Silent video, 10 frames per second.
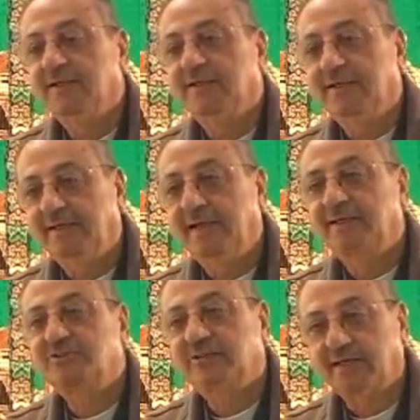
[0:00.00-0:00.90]
He
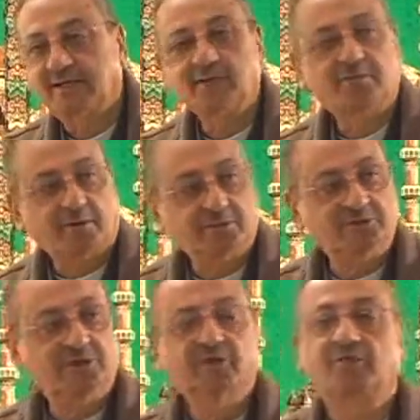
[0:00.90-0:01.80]
has taken
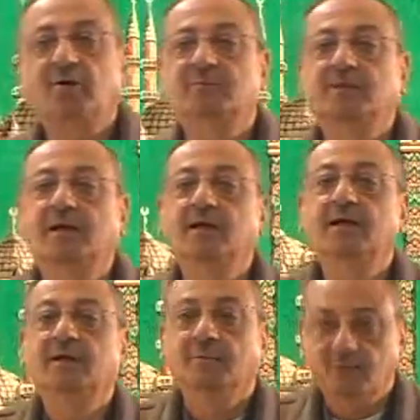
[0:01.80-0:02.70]
permission from the
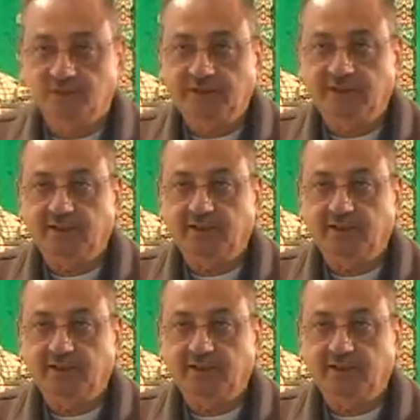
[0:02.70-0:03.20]
mudir.